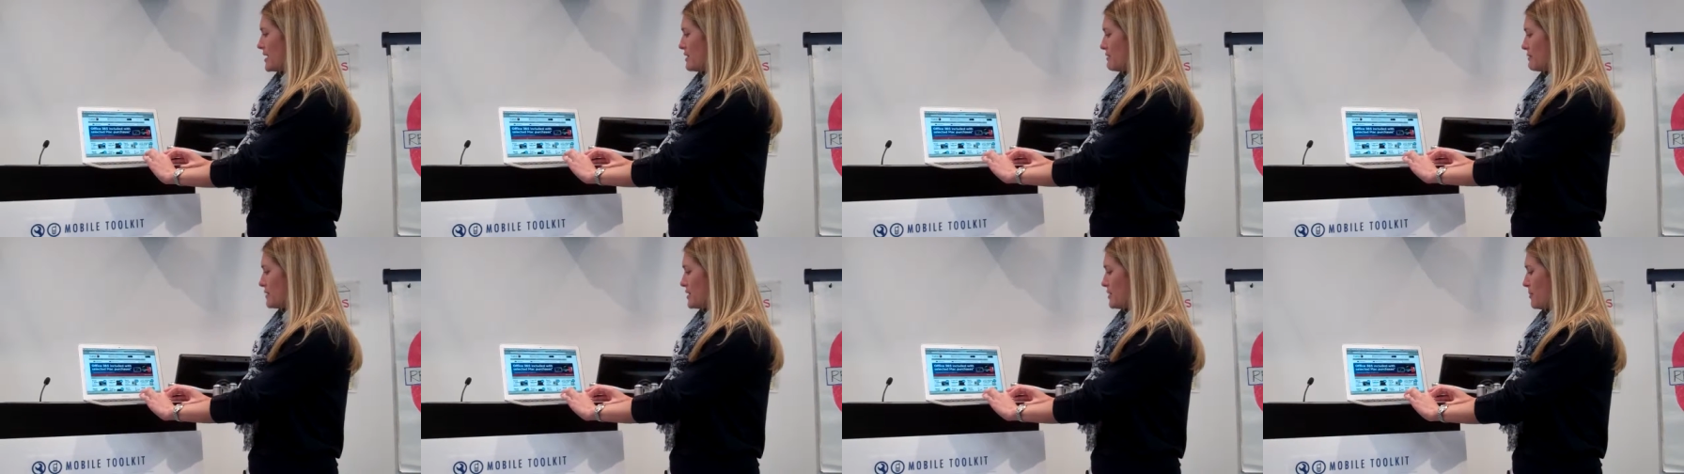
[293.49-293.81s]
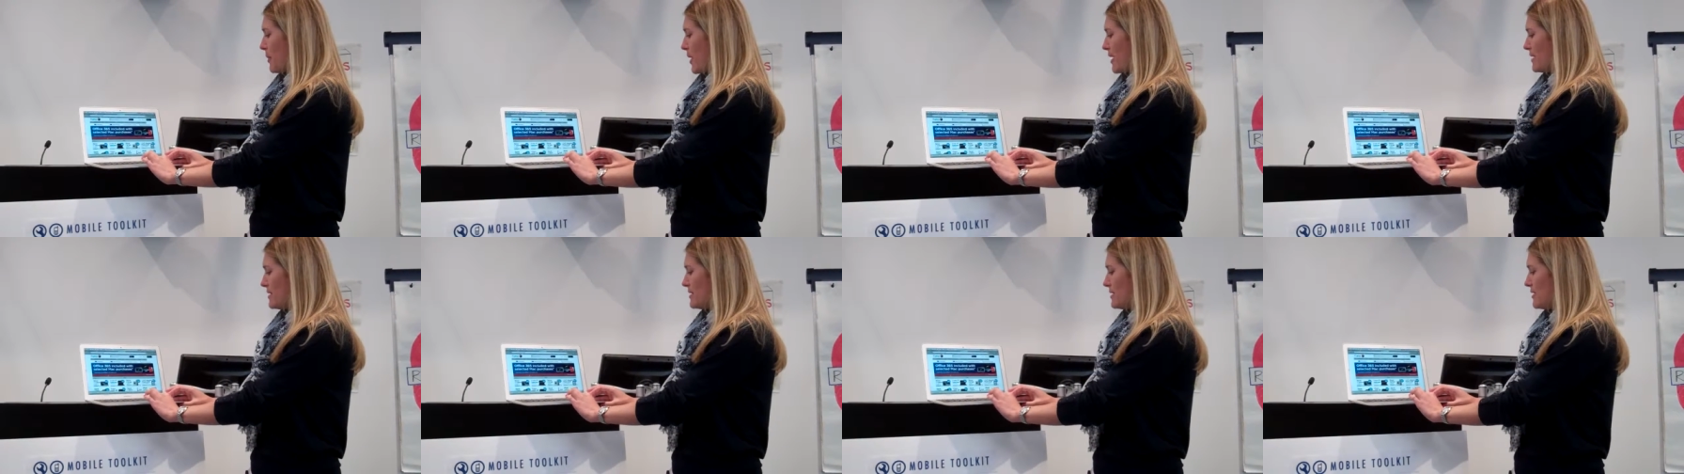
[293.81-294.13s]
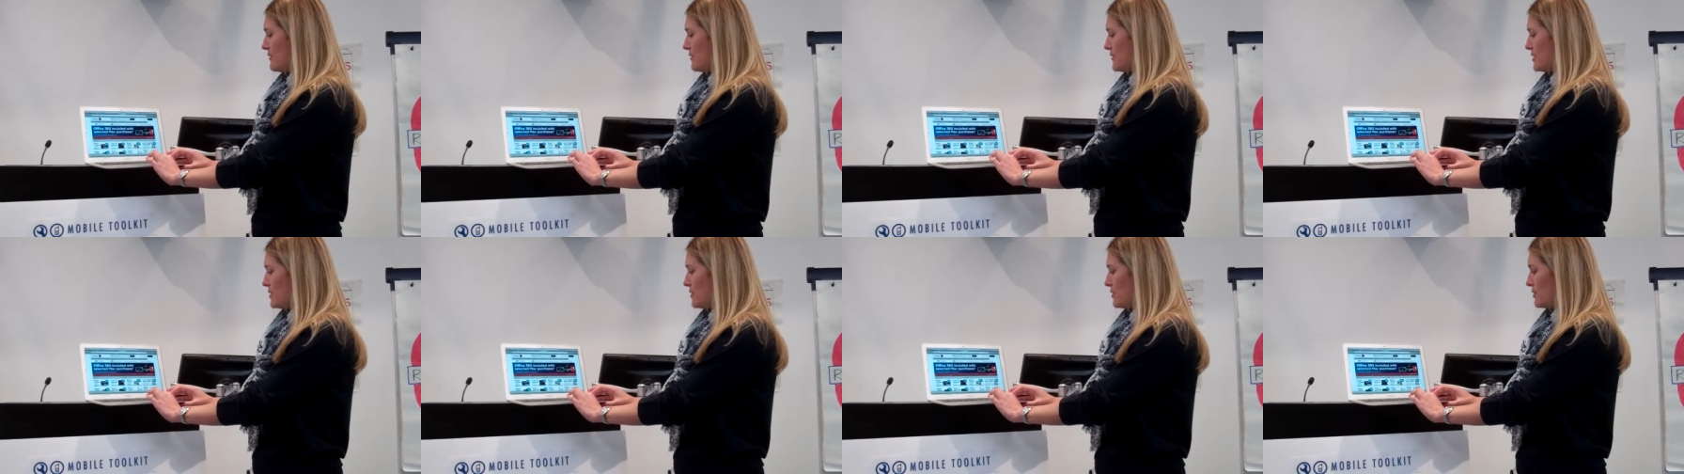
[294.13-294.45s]
is
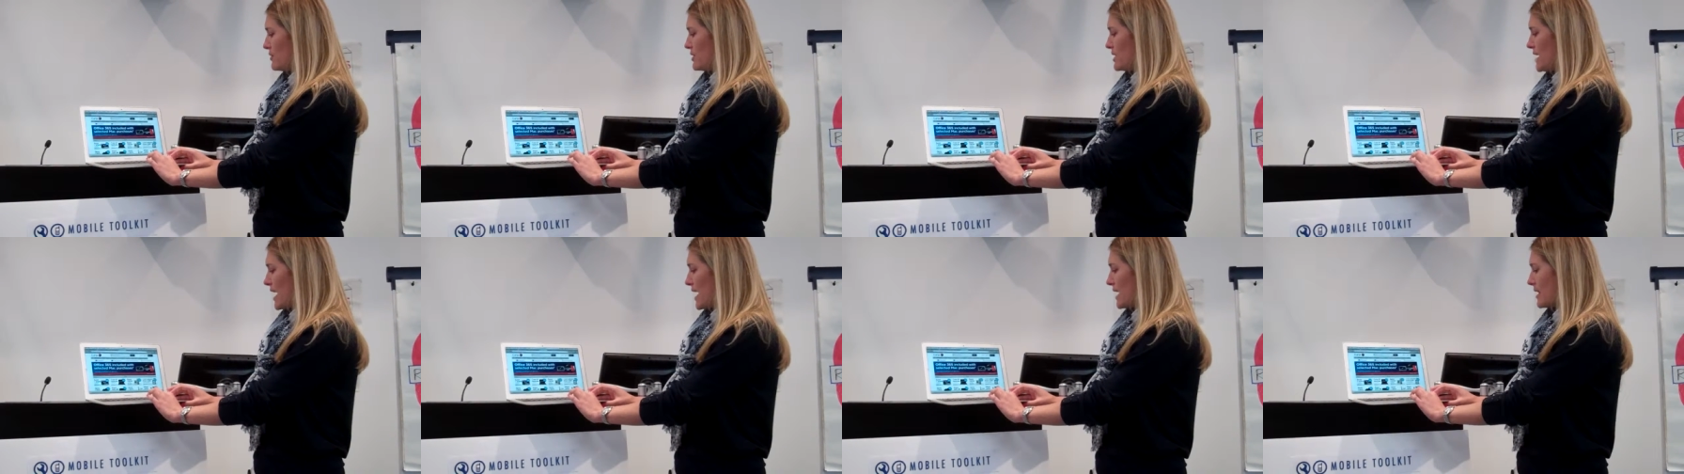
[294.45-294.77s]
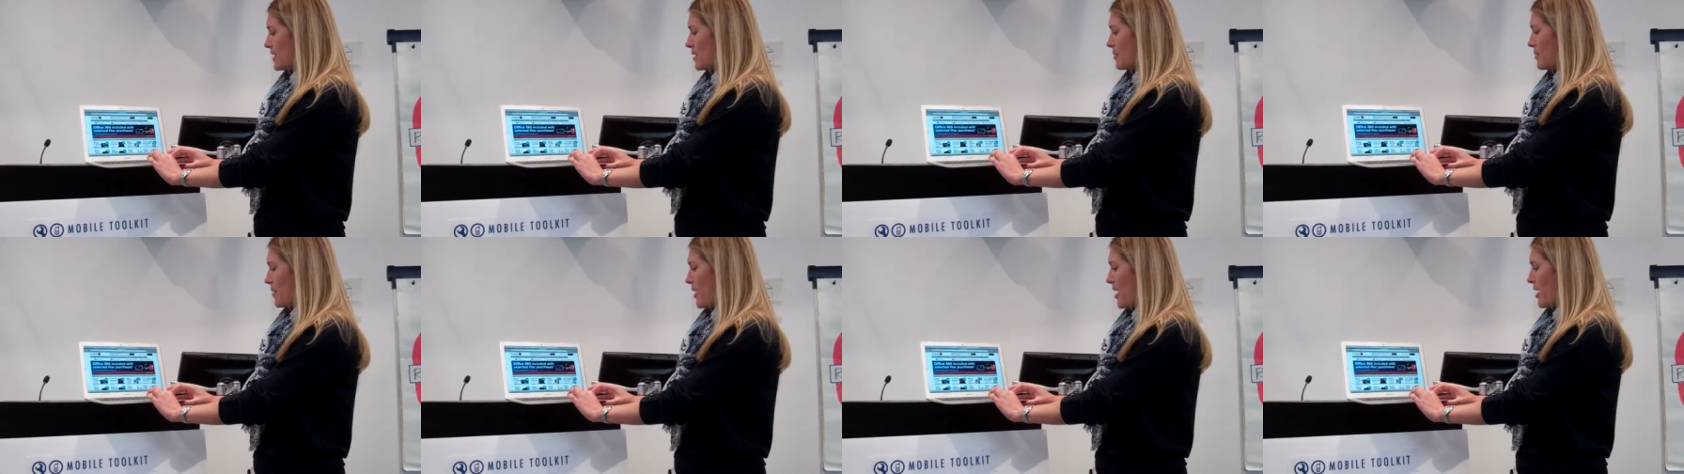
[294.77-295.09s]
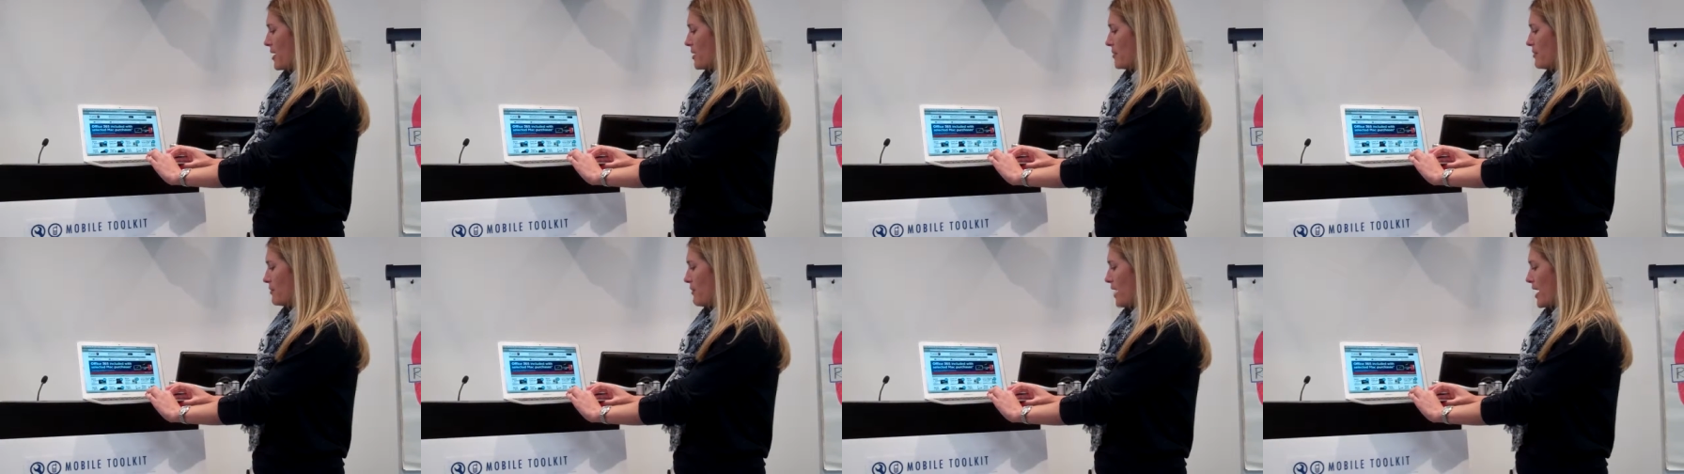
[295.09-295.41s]
responsive is you take the
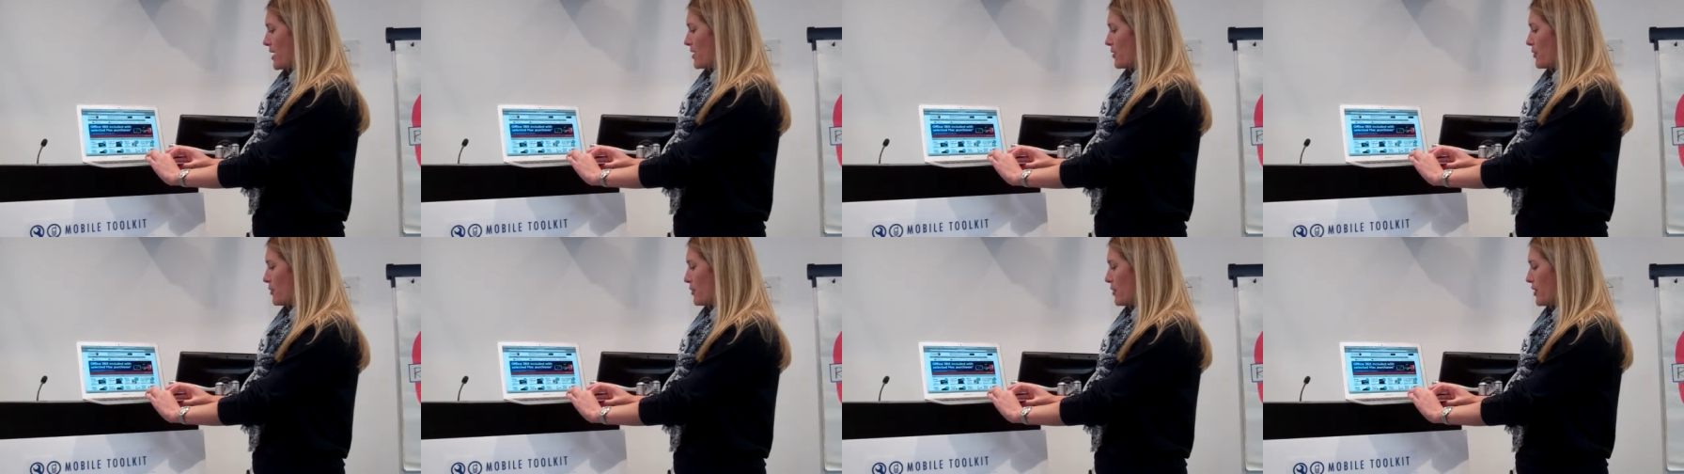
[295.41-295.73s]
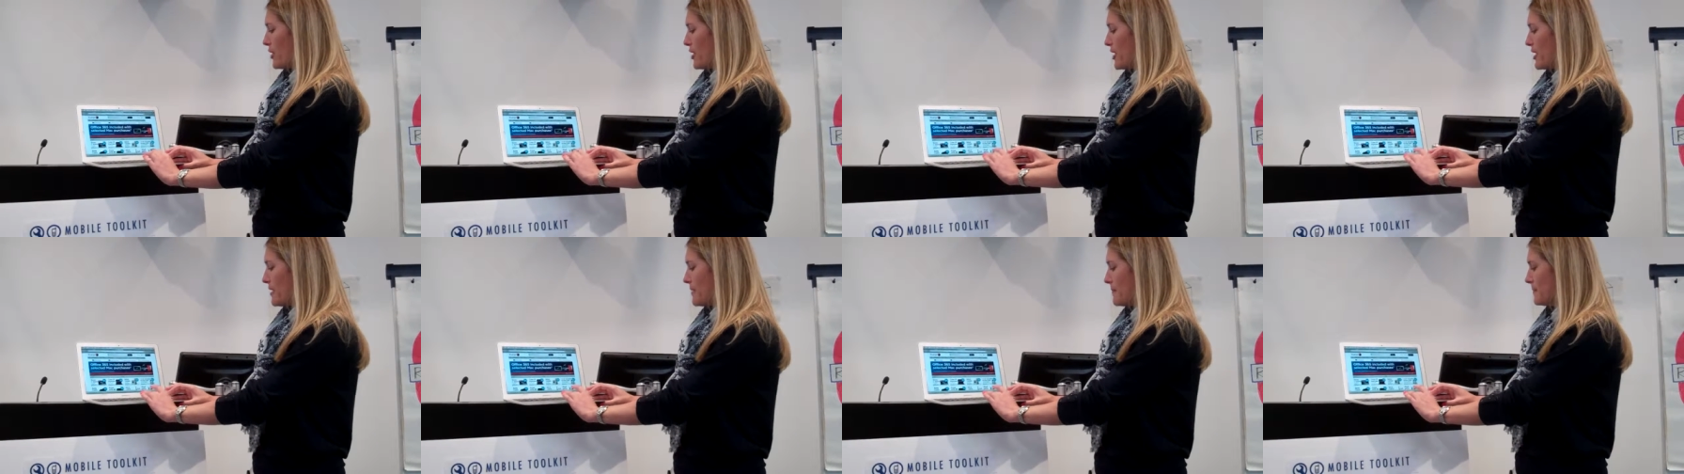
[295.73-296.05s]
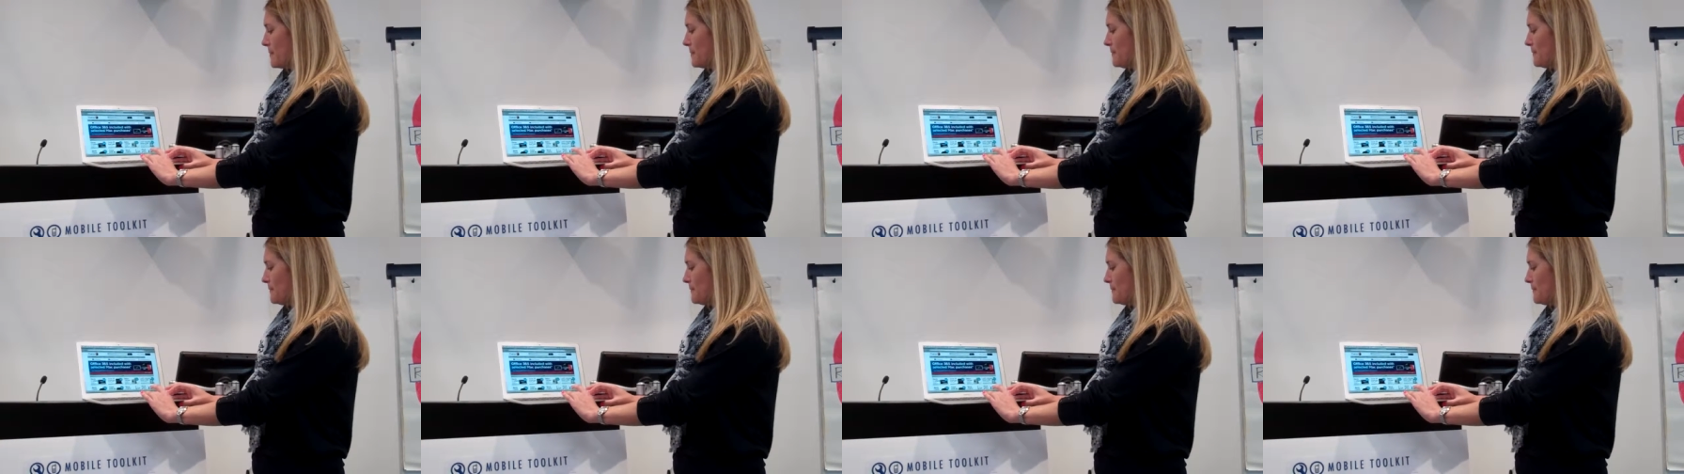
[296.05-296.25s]
bottom right corner